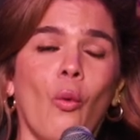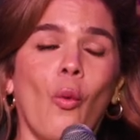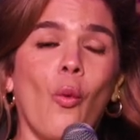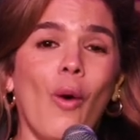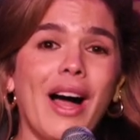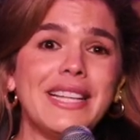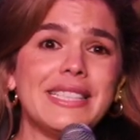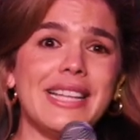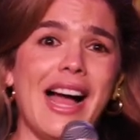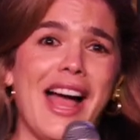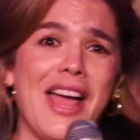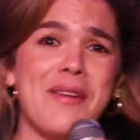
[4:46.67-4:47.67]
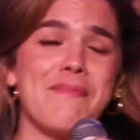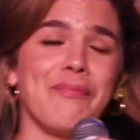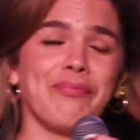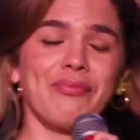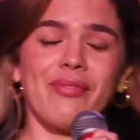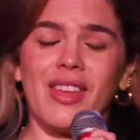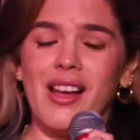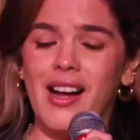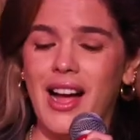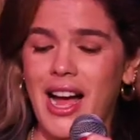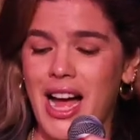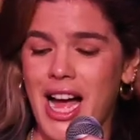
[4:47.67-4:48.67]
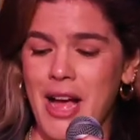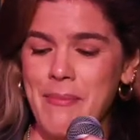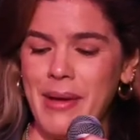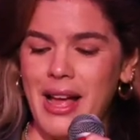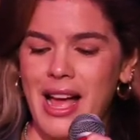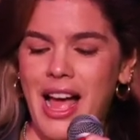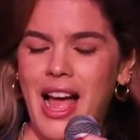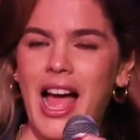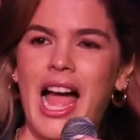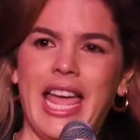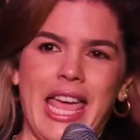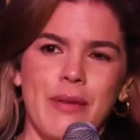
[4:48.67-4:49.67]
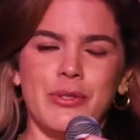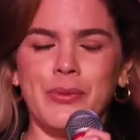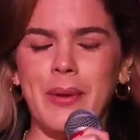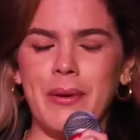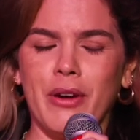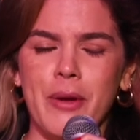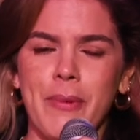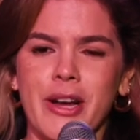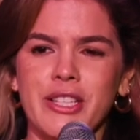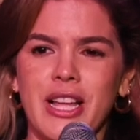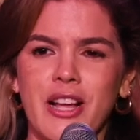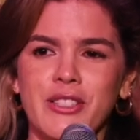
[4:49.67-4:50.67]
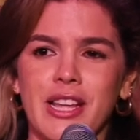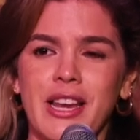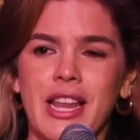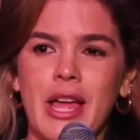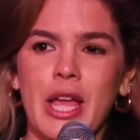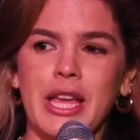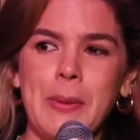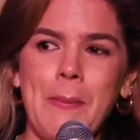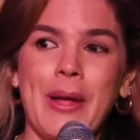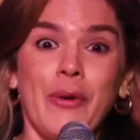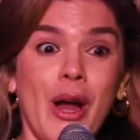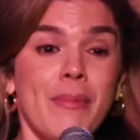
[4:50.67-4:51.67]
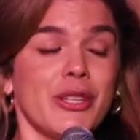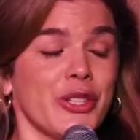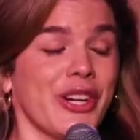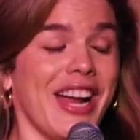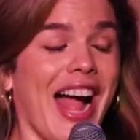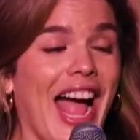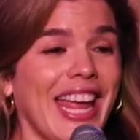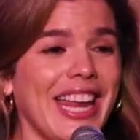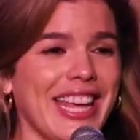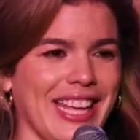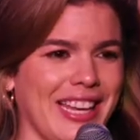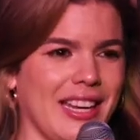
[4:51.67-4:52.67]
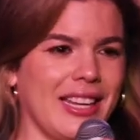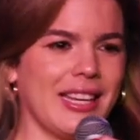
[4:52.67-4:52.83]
One time, I came to my grandparents' house and my grandma started hiding it.